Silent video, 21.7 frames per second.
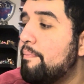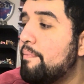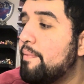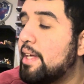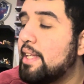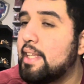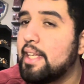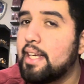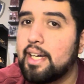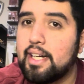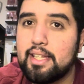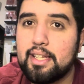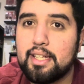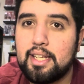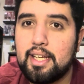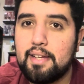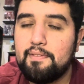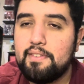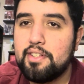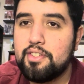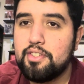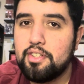And then you got the
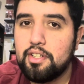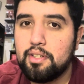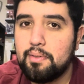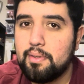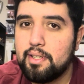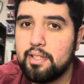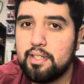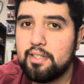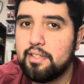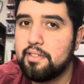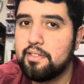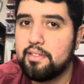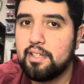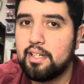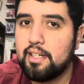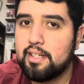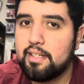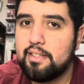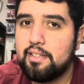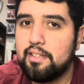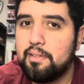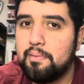Cleveland Show, which
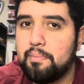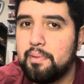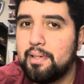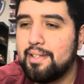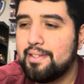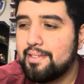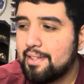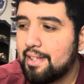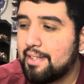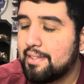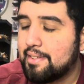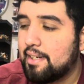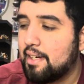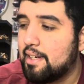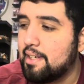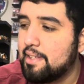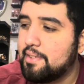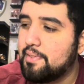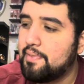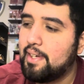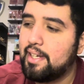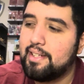sucked, but it's got
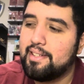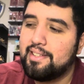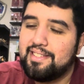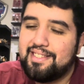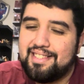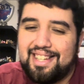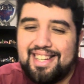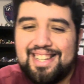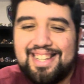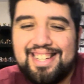its fans.